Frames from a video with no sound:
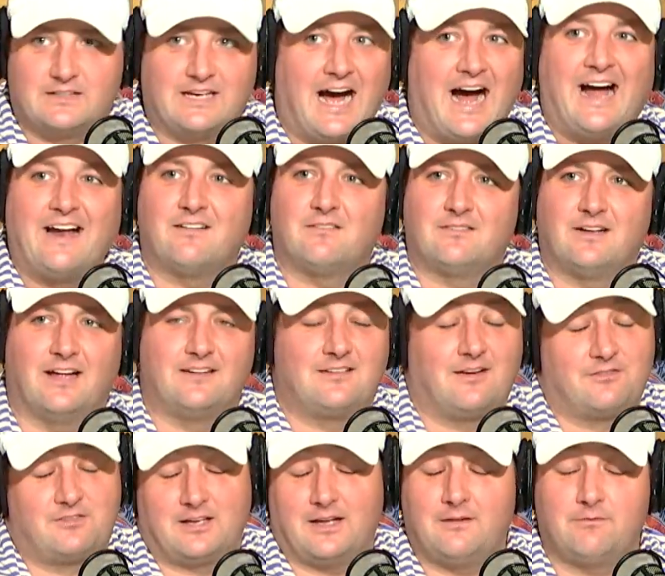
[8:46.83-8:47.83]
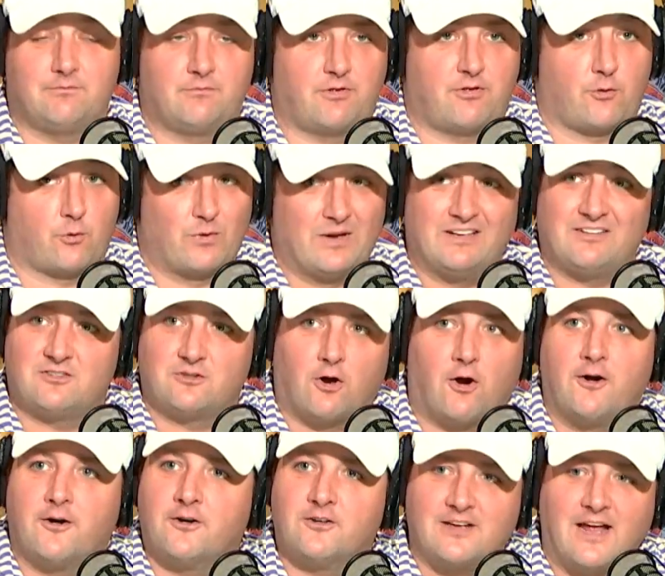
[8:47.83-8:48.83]
got, as I've said, three
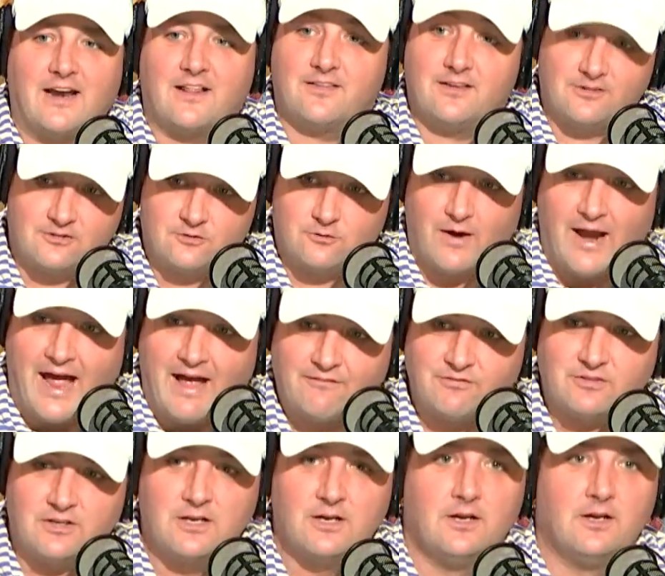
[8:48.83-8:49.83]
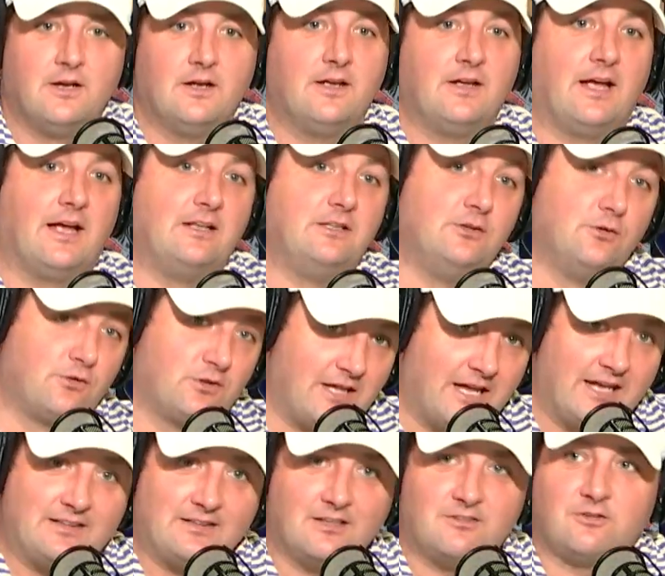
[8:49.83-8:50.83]
starters out of this draft and you
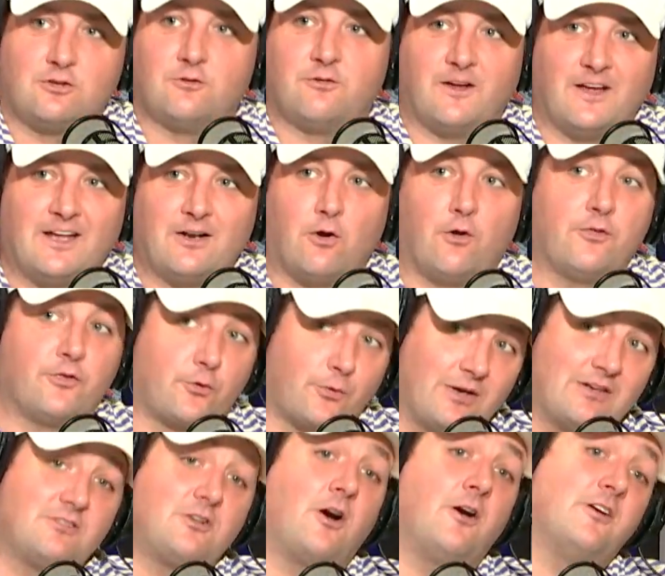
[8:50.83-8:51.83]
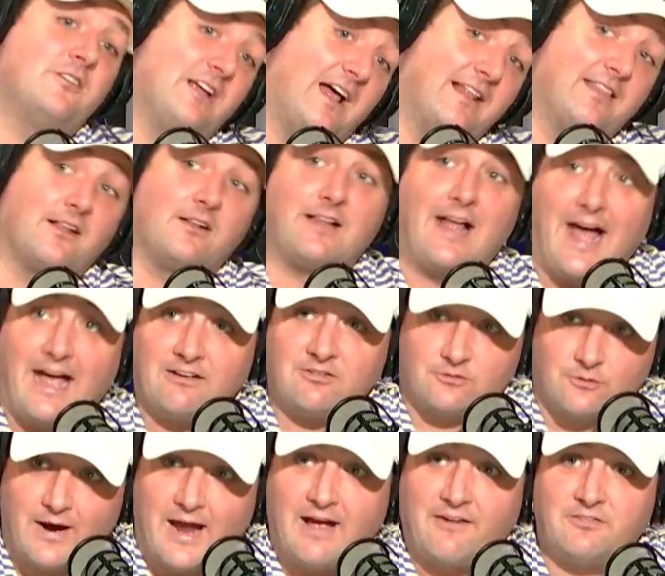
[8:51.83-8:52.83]
think that you've hit on three starters out of the
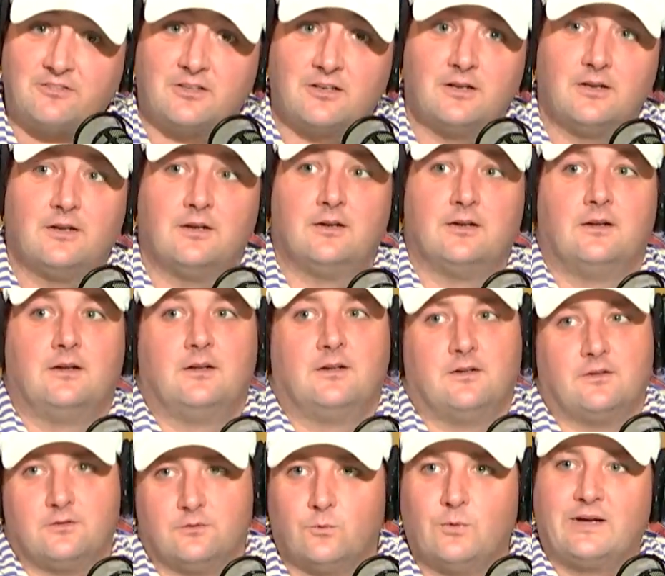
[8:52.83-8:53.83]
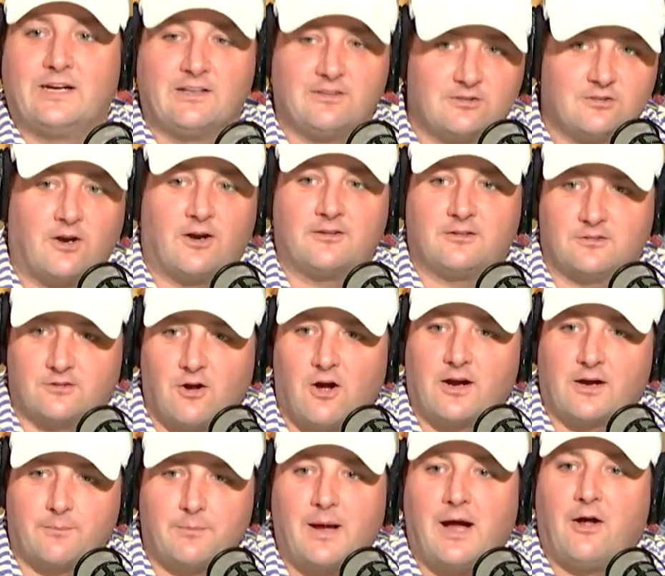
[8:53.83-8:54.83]
last draft, we can start to
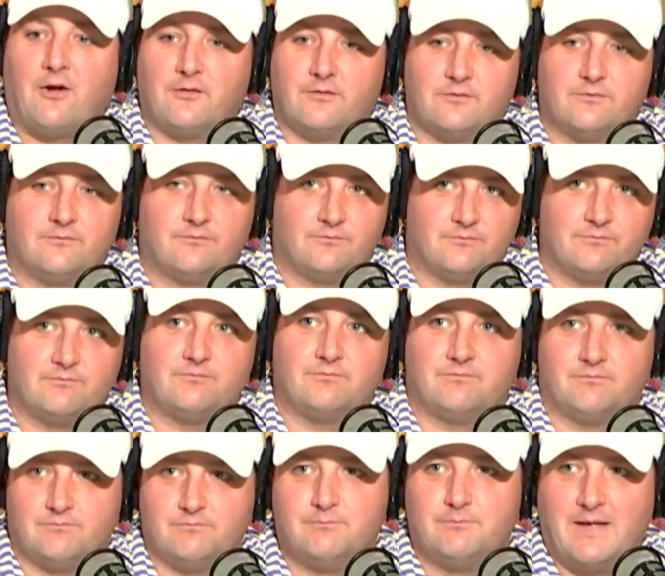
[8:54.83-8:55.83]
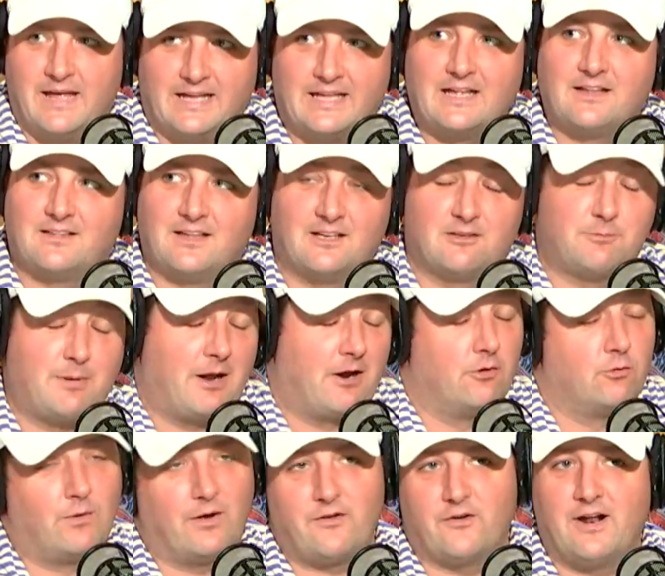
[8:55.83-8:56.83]
talk about making things better.
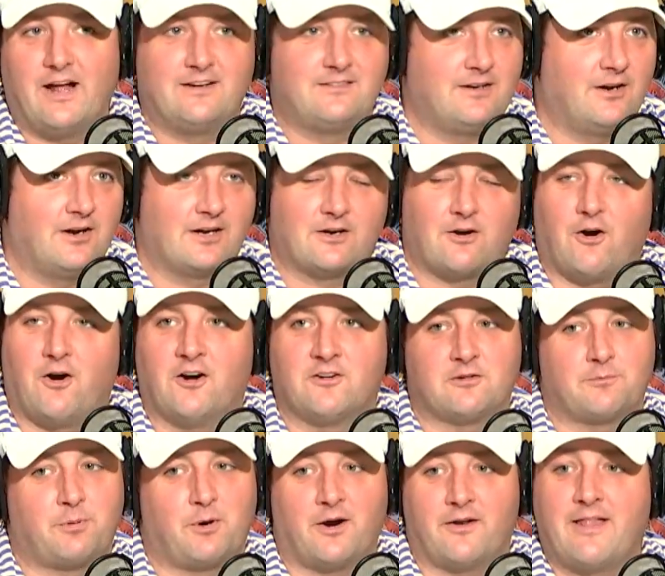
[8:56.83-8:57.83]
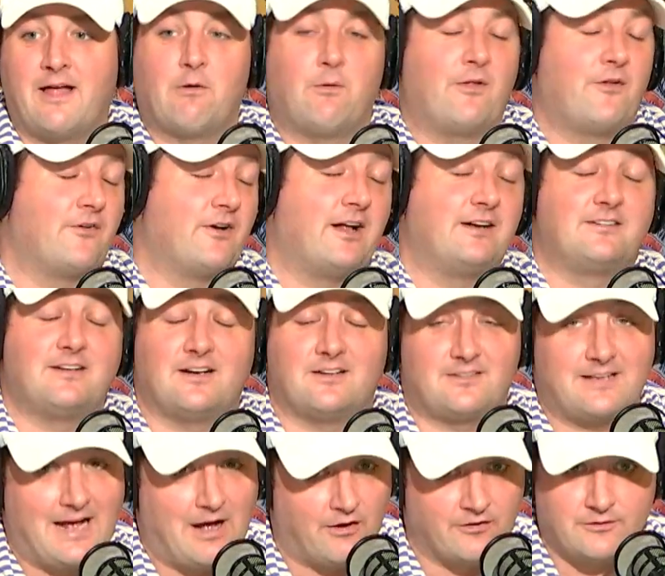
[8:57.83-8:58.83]
And whether or not Derek Carr is a part of that, whether or not
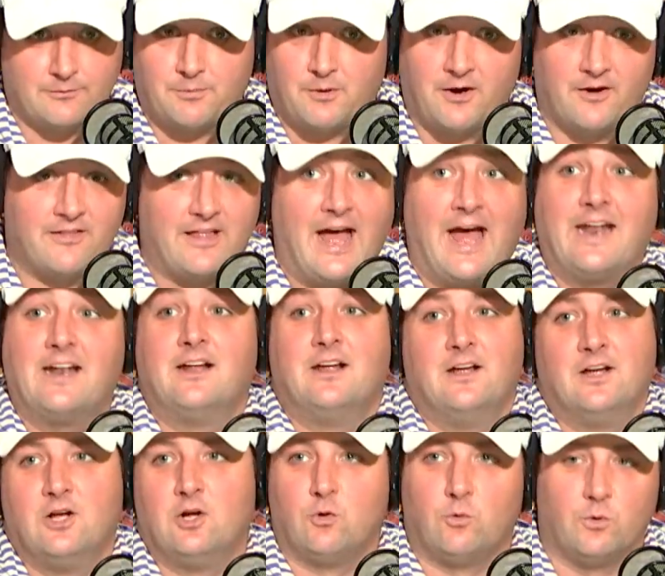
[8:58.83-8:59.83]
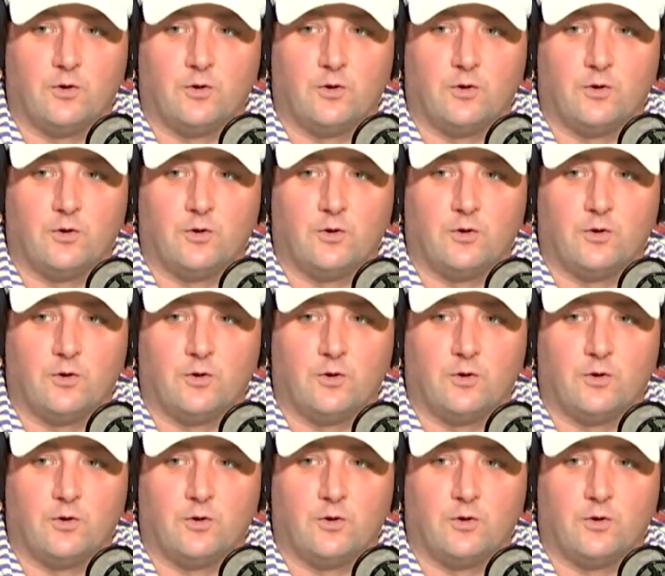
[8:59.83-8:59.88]
Dennis Allen's a part of that, and,